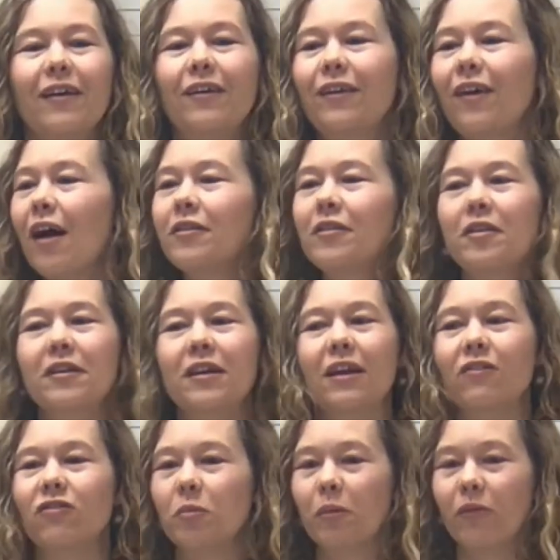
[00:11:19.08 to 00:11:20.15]
God doesn't need
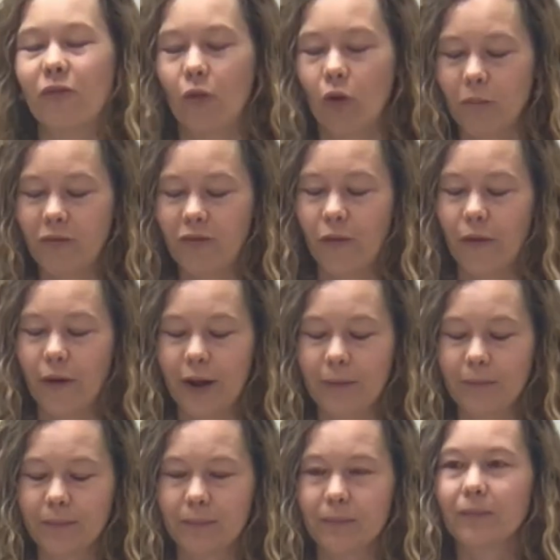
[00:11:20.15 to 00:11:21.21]
us to perform for
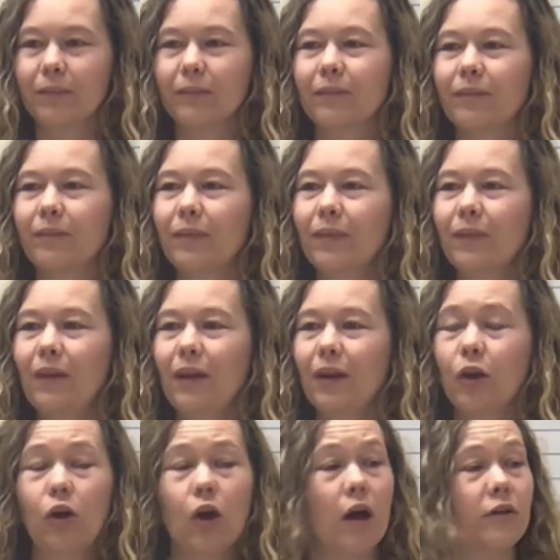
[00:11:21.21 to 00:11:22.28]
him.
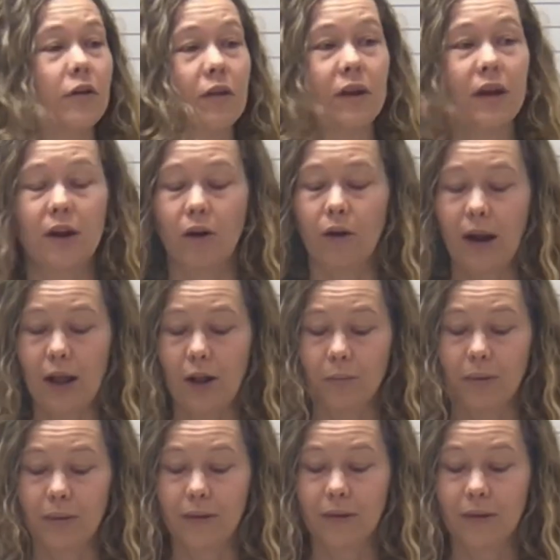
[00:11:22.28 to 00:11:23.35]
God doesn't need our
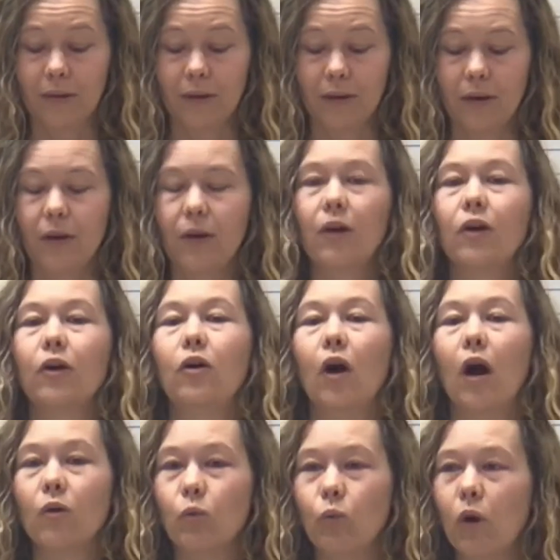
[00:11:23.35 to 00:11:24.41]
help.
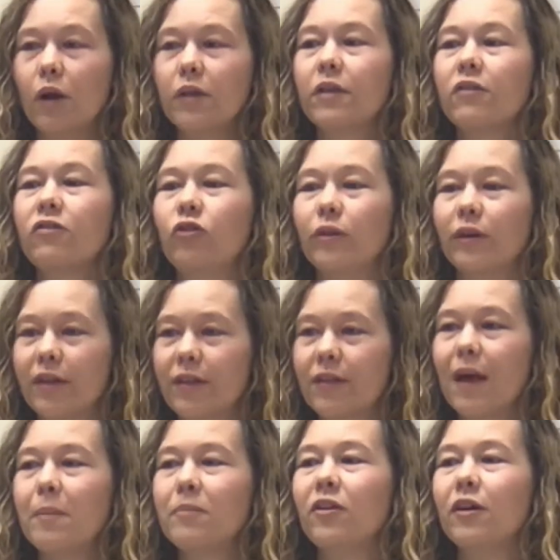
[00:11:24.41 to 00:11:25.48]
God wants us to
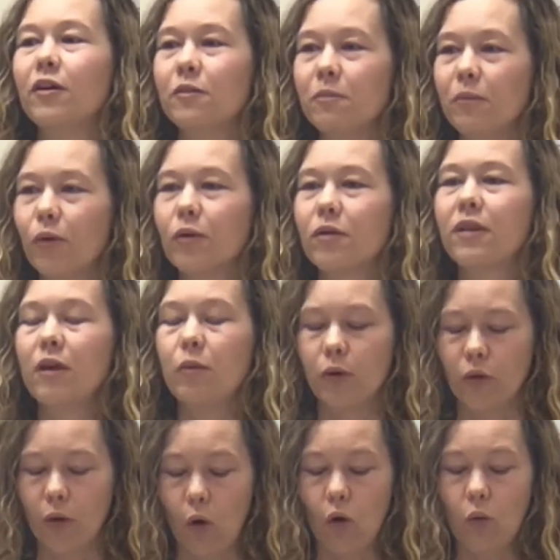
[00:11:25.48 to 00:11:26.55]
accept his mercy
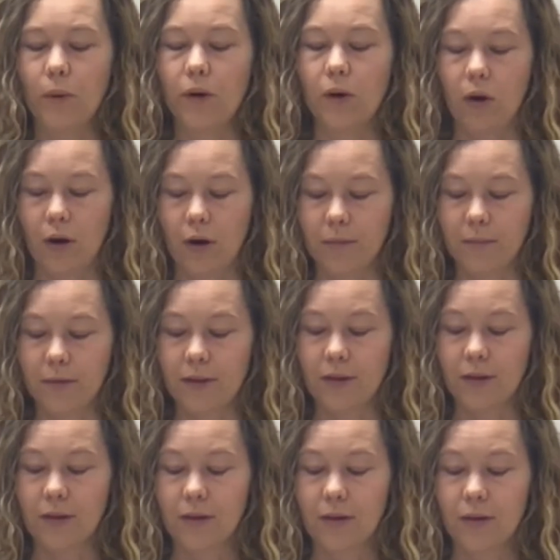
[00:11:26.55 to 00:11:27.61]
with open
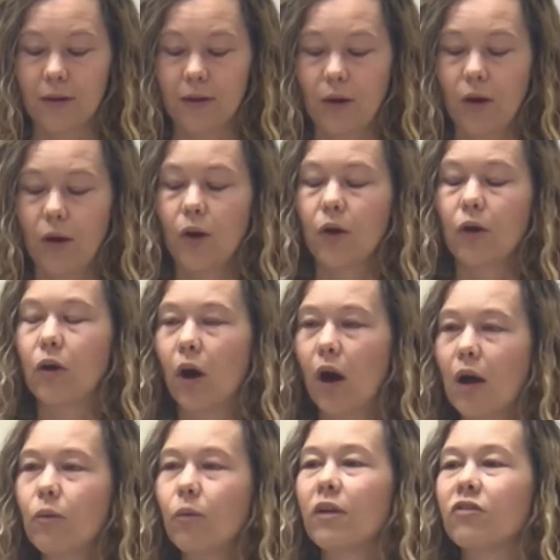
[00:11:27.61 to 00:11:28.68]
arms.
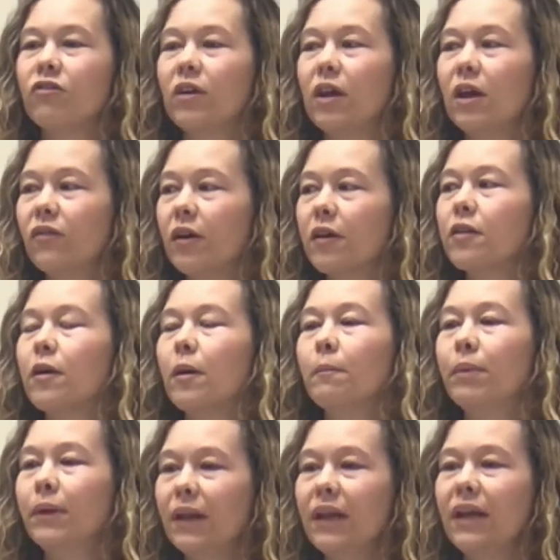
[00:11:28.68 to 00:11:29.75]
God wants to give us
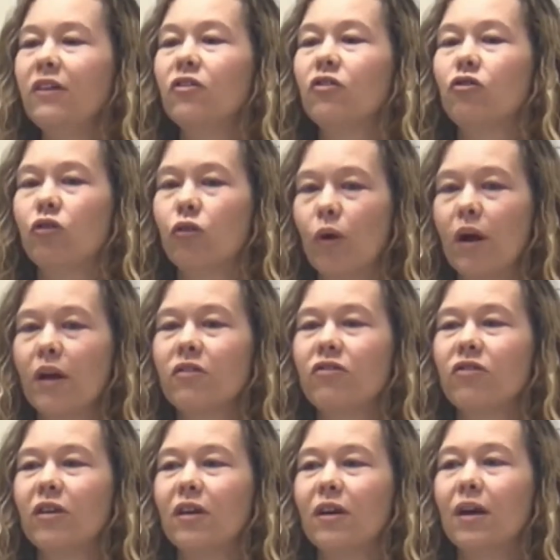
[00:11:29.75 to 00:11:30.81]
complete
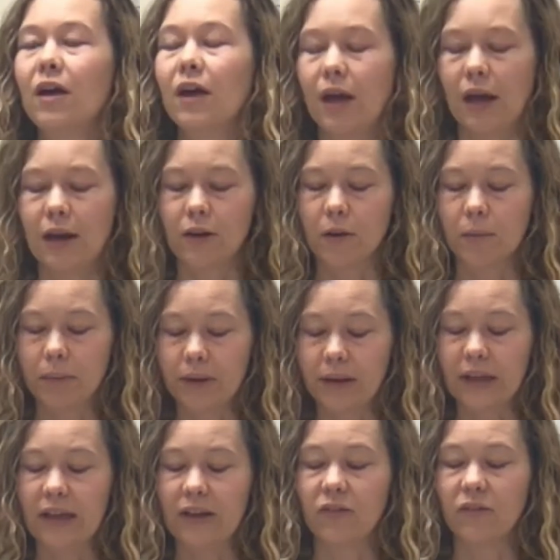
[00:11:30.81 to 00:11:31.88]
trust and
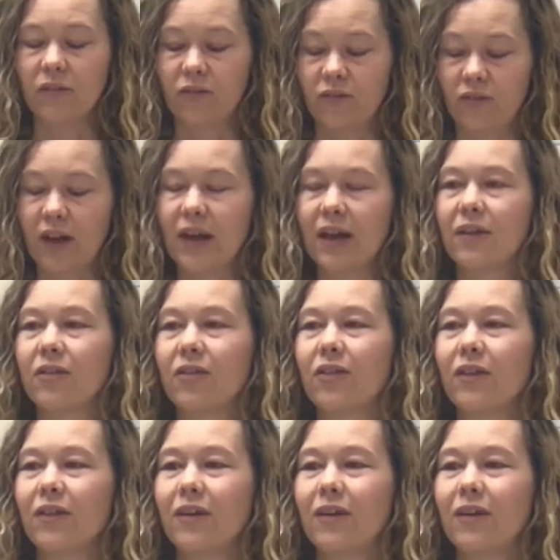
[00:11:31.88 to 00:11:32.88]
complete faith.